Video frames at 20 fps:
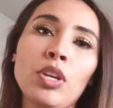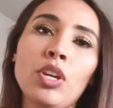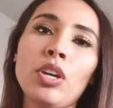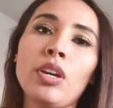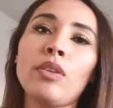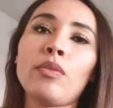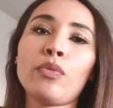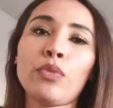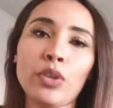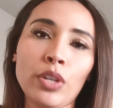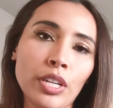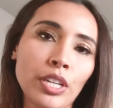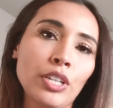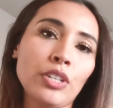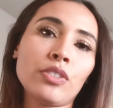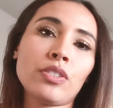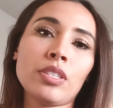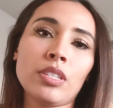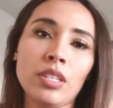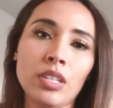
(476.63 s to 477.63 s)
good for
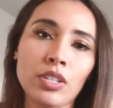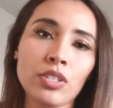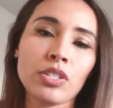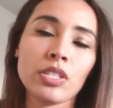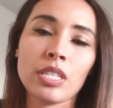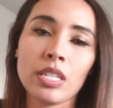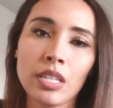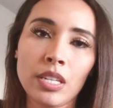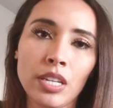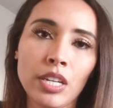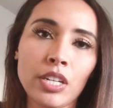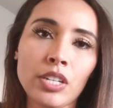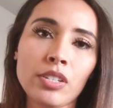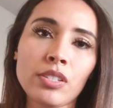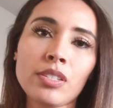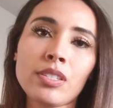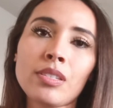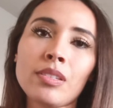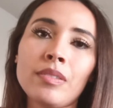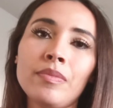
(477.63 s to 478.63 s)
years and years and
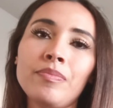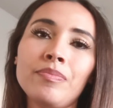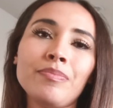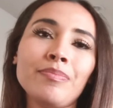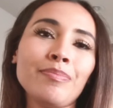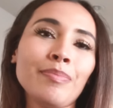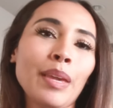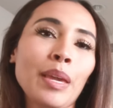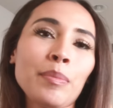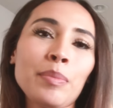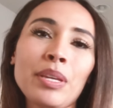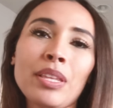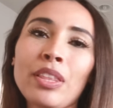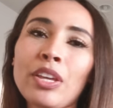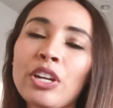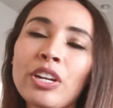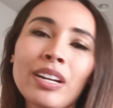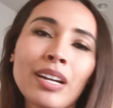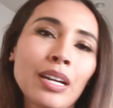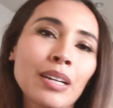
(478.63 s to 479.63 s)
years. Maybe
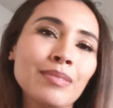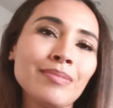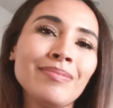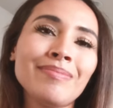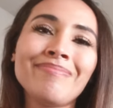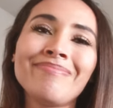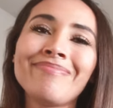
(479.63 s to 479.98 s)
they're